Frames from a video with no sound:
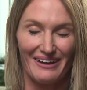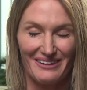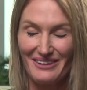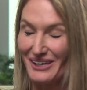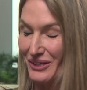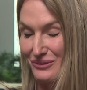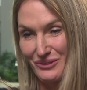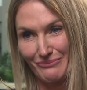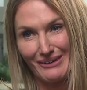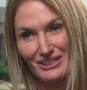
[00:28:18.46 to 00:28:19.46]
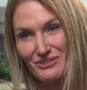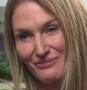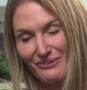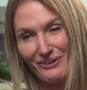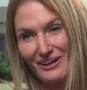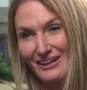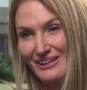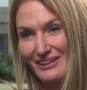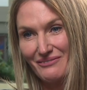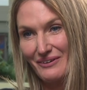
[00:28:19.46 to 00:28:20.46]
thank you so much for
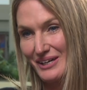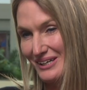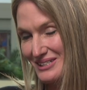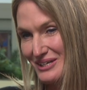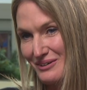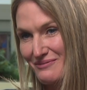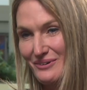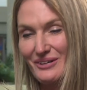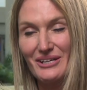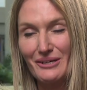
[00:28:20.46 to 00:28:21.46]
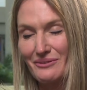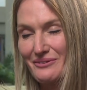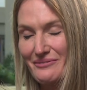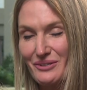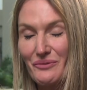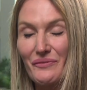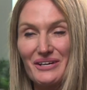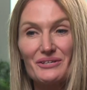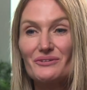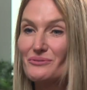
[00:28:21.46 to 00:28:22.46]
inviting us here for a year in review. We
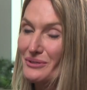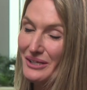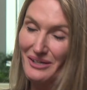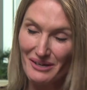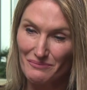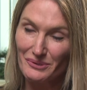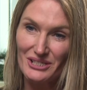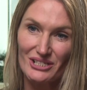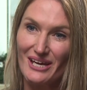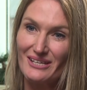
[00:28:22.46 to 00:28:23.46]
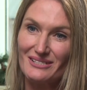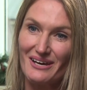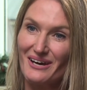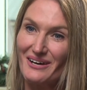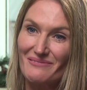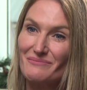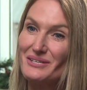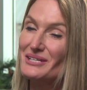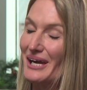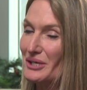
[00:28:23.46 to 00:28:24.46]
really appreciate
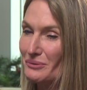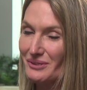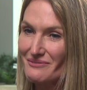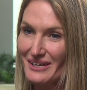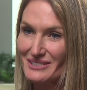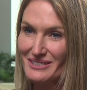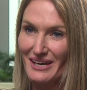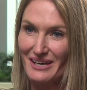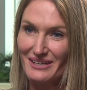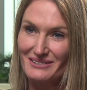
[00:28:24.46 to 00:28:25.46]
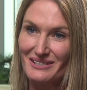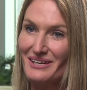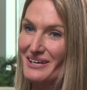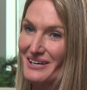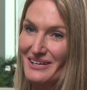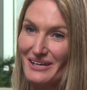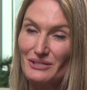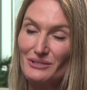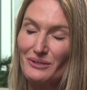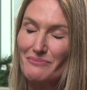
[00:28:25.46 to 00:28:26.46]
these annual events and getting
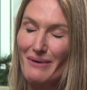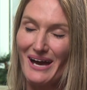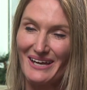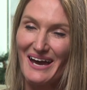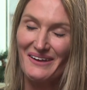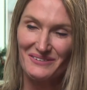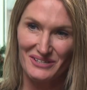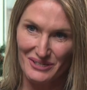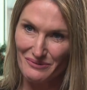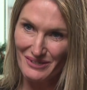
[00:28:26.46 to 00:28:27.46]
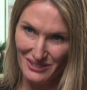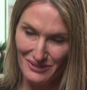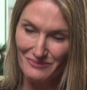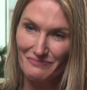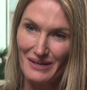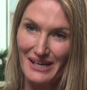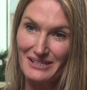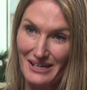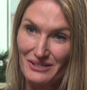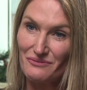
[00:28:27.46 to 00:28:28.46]
to look back at the year with you and
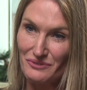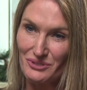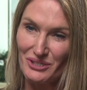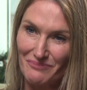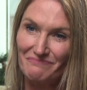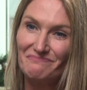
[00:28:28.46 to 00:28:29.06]
ahead at the future.